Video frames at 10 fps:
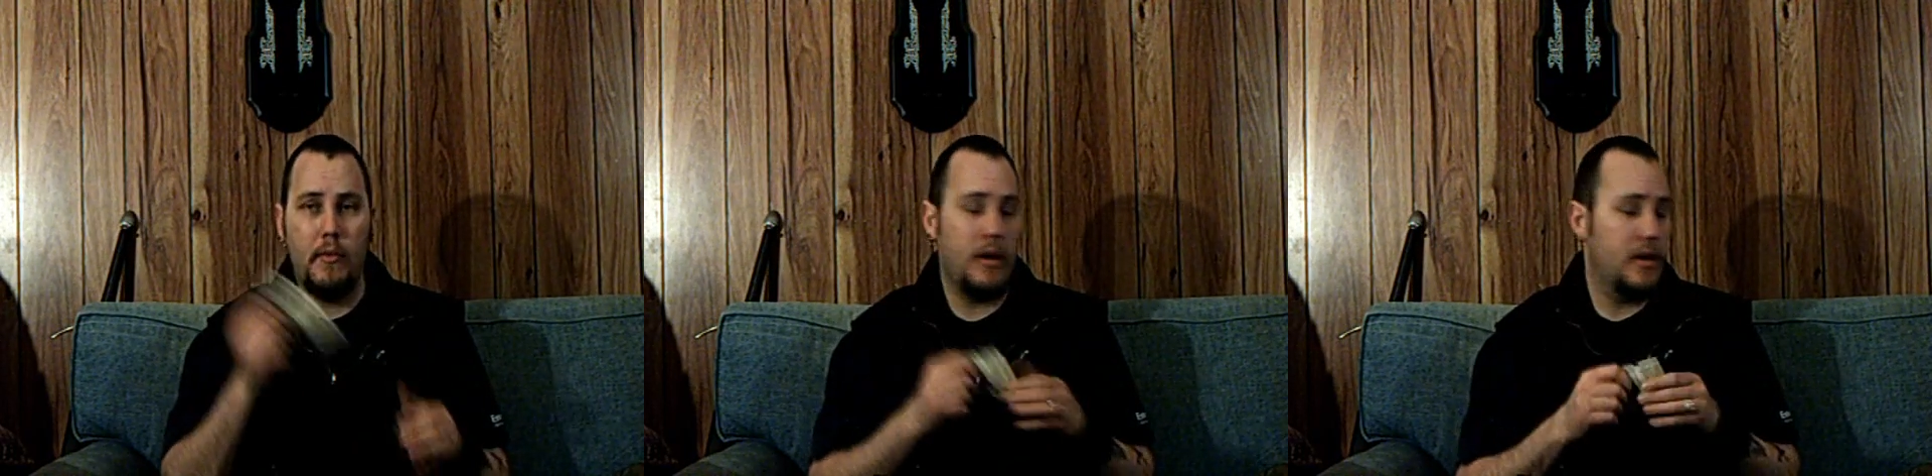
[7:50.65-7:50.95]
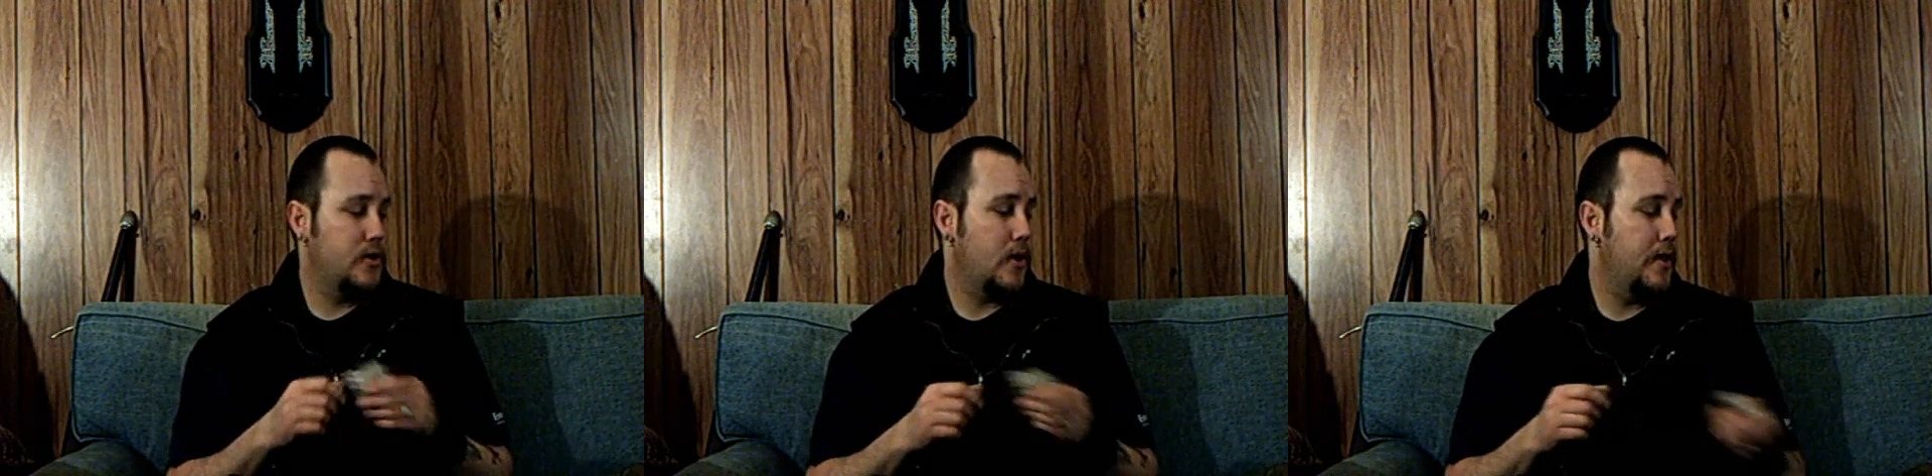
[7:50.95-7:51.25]

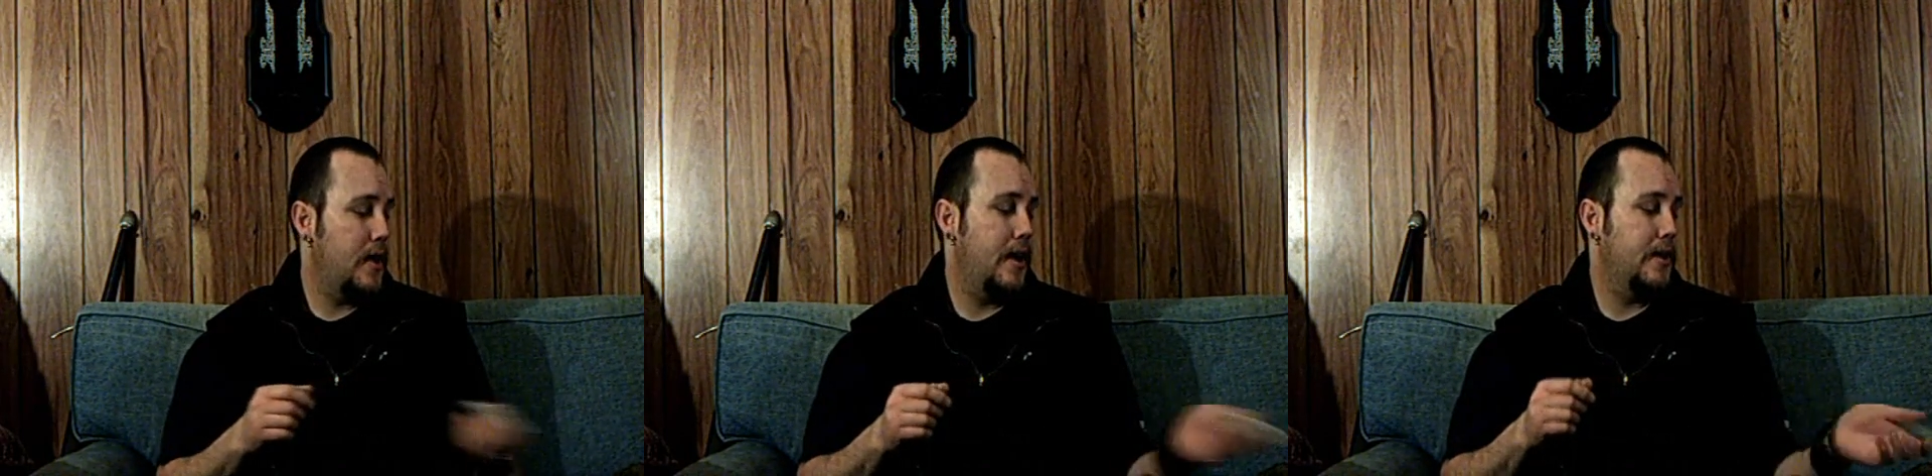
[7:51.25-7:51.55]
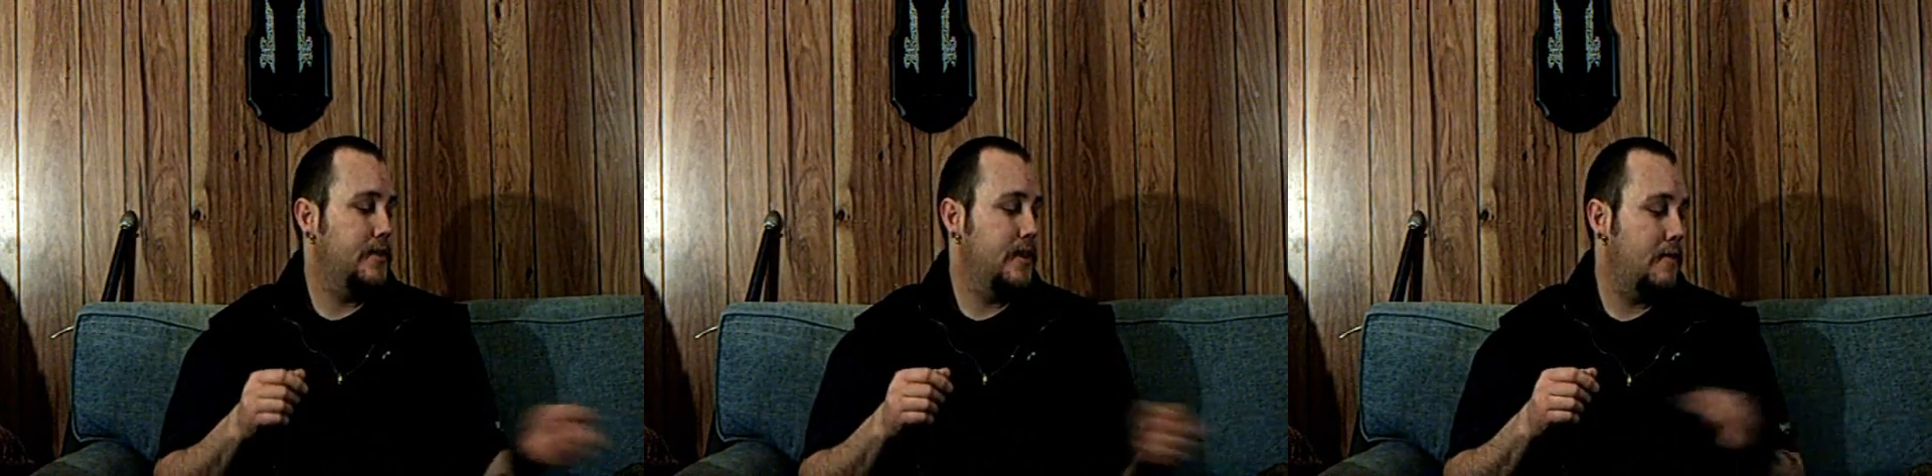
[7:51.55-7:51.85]
Wanted to try that
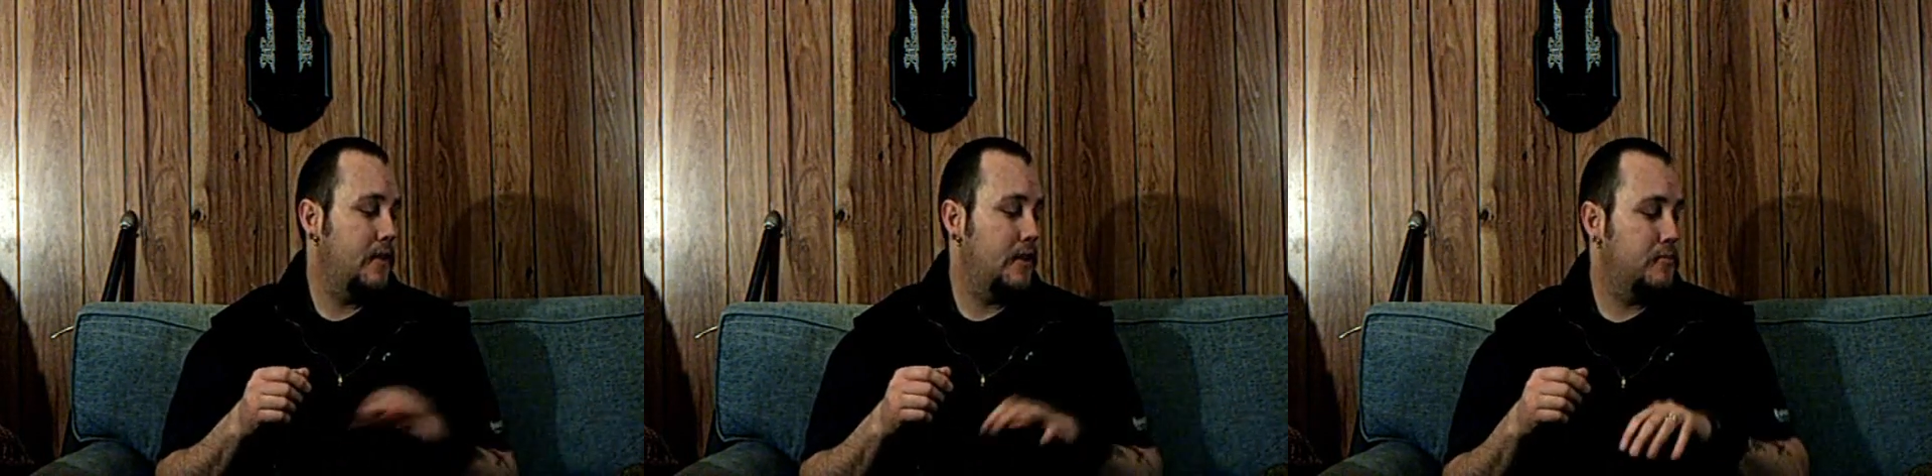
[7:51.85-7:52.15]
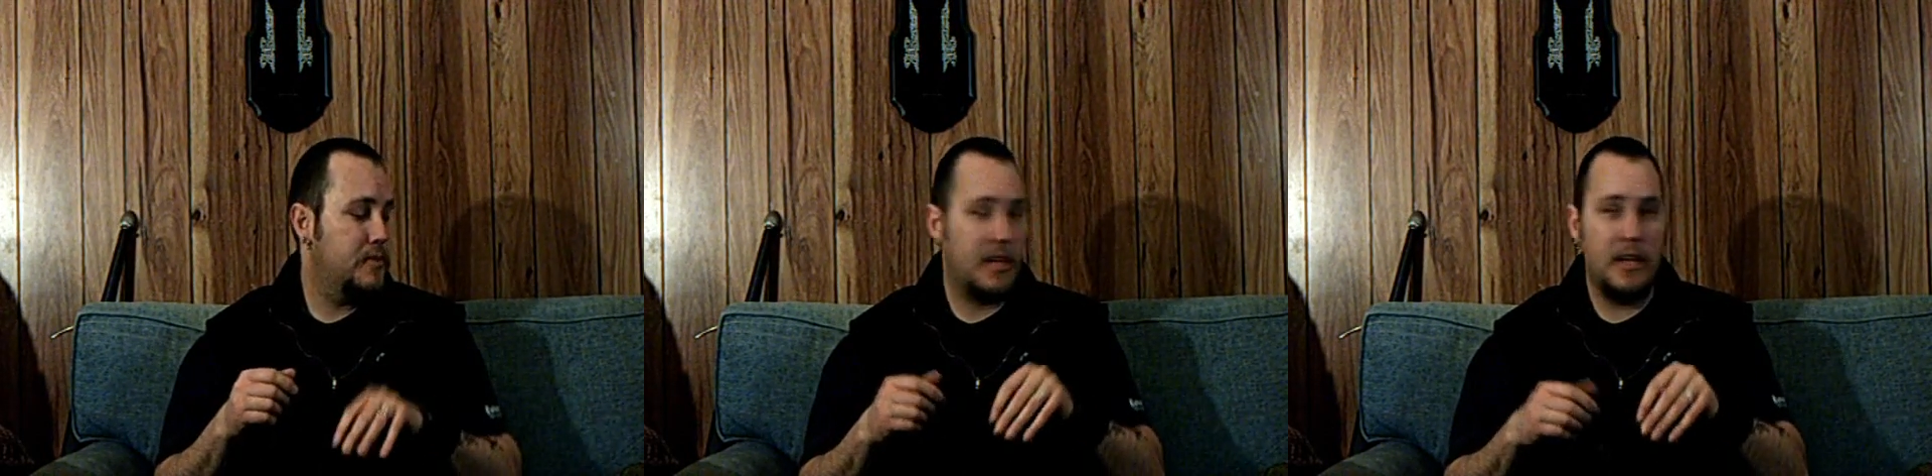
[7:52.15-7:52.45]
out. Didn't have
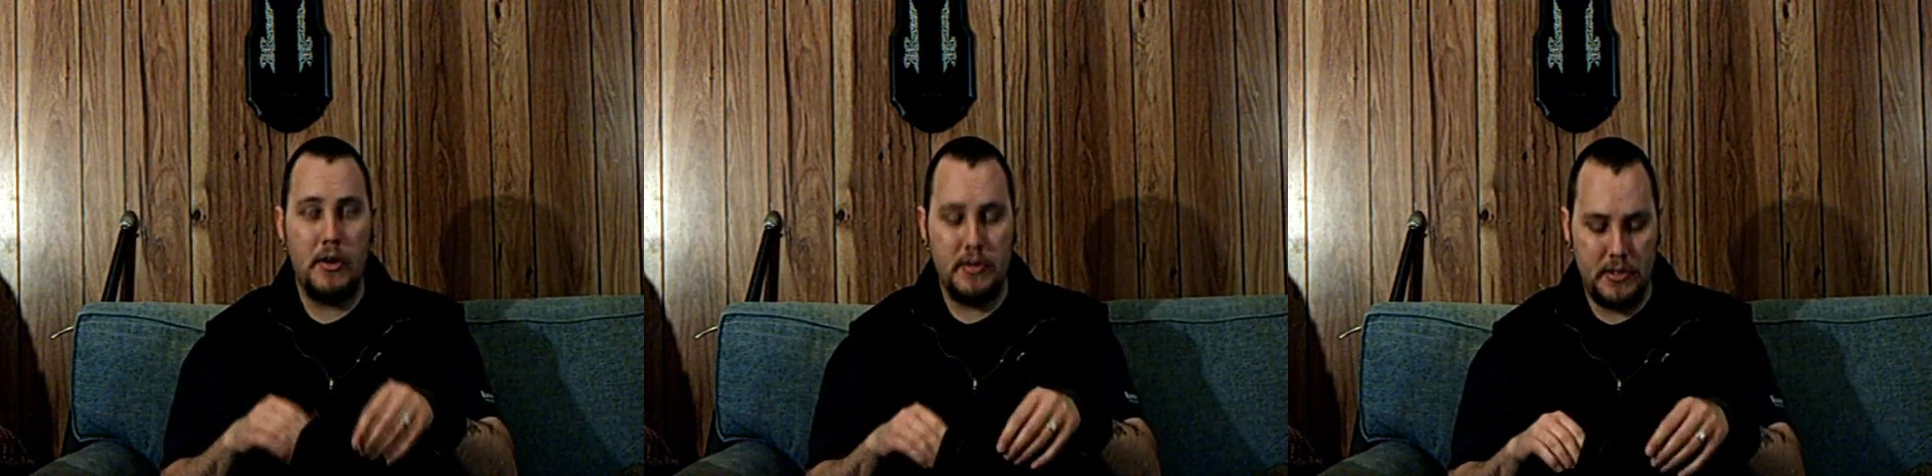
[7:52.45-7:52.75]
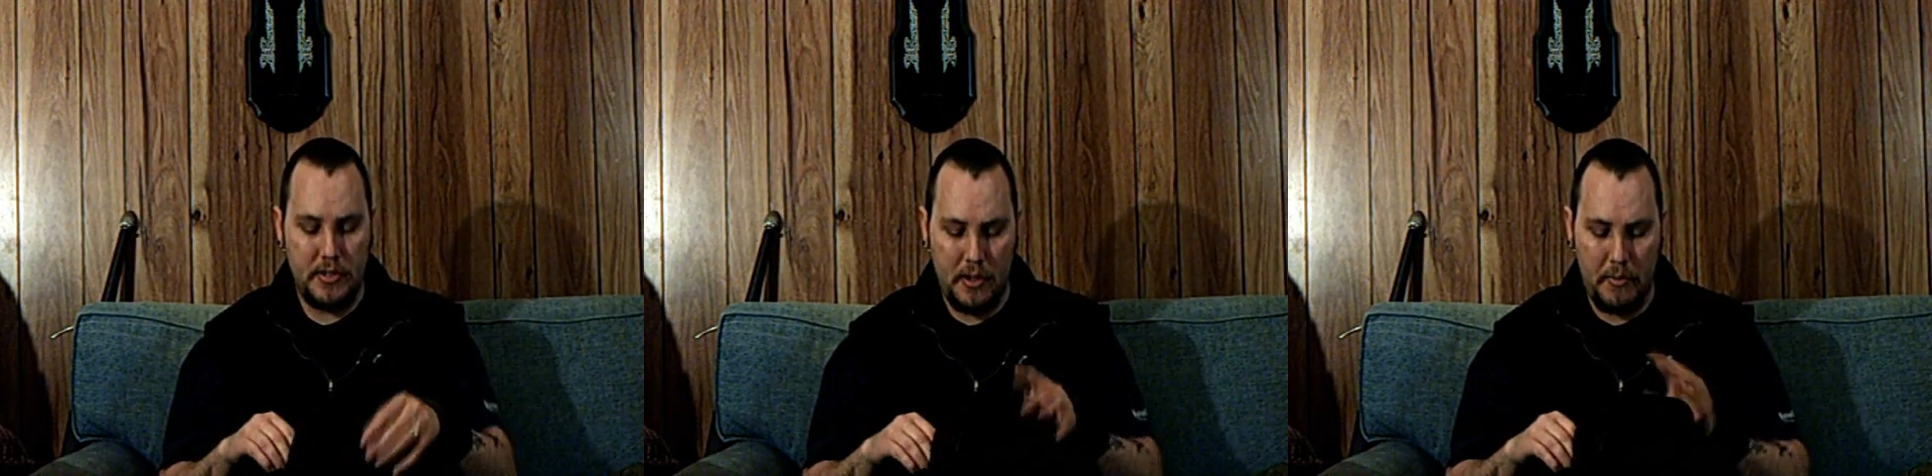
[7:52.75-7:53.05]
enough
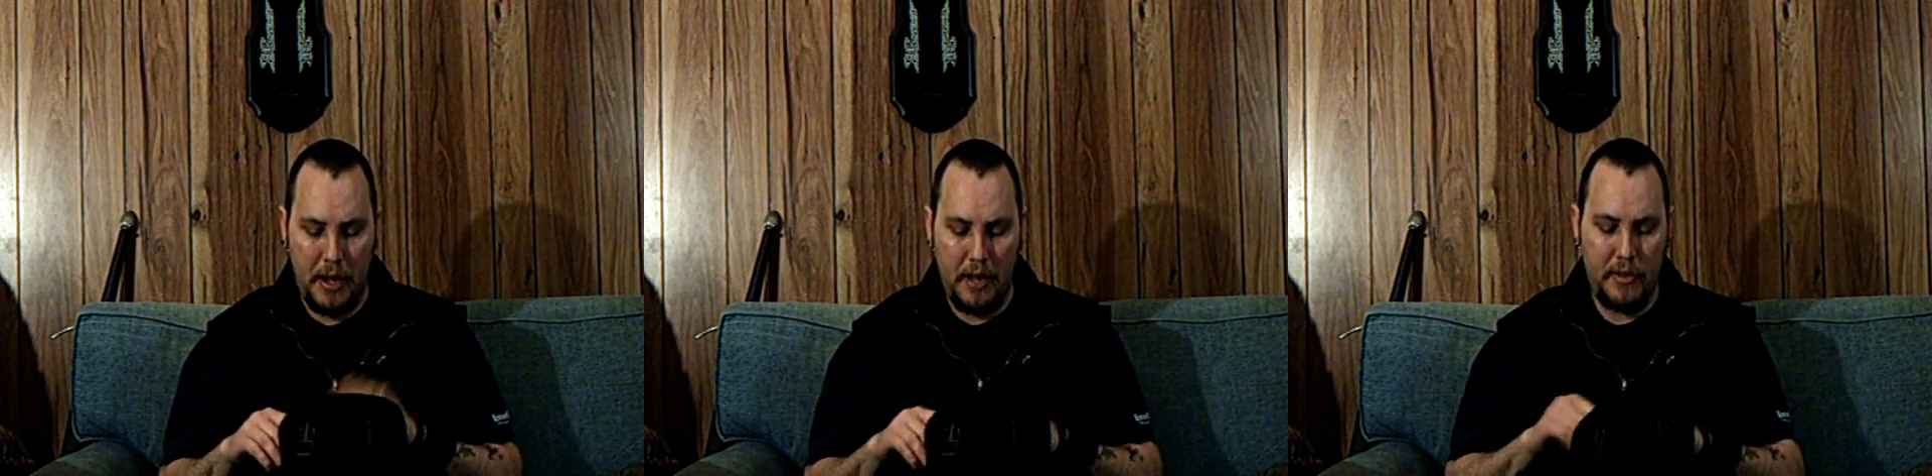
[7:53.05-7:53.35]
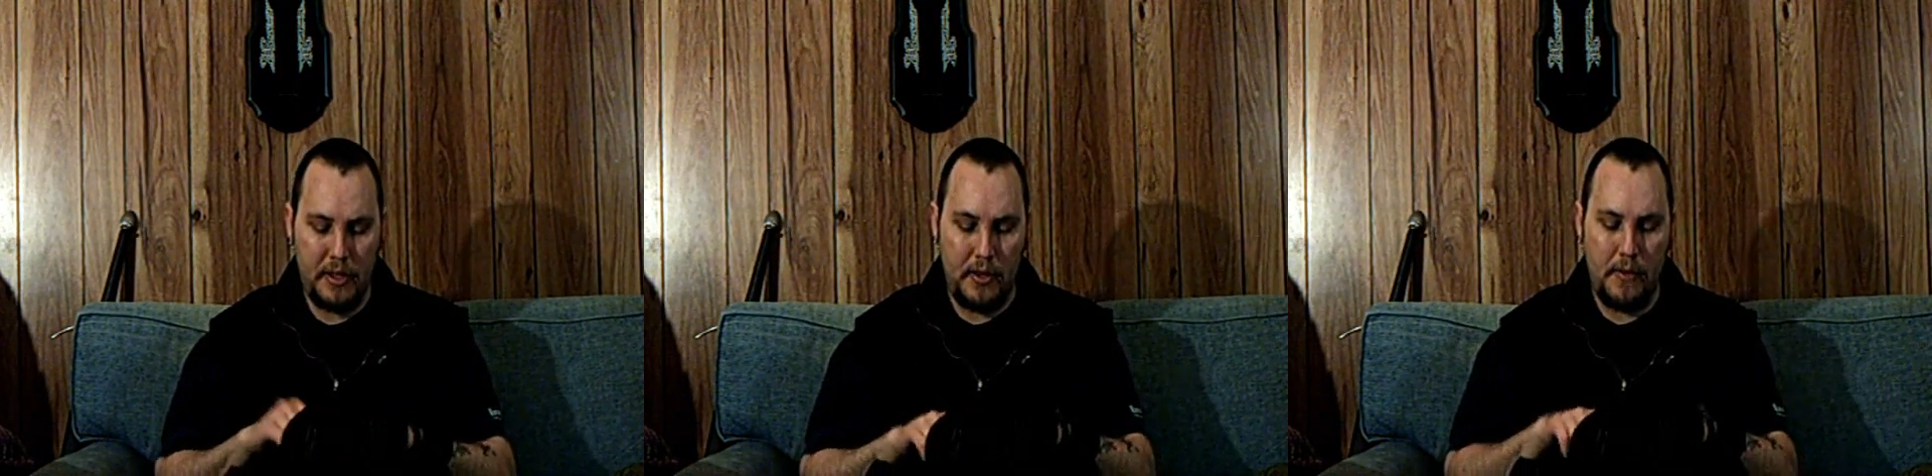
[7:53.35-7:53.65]
mosquitoes. It's not a
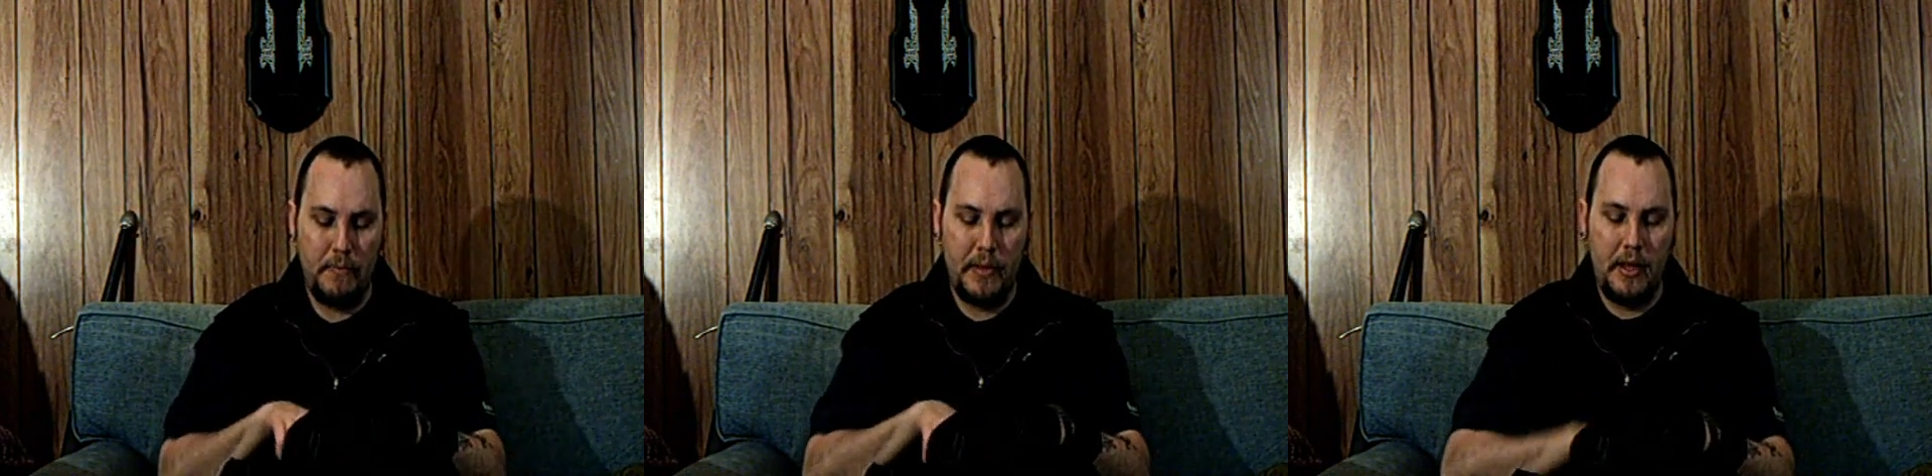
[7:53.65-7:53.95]
bad thing though.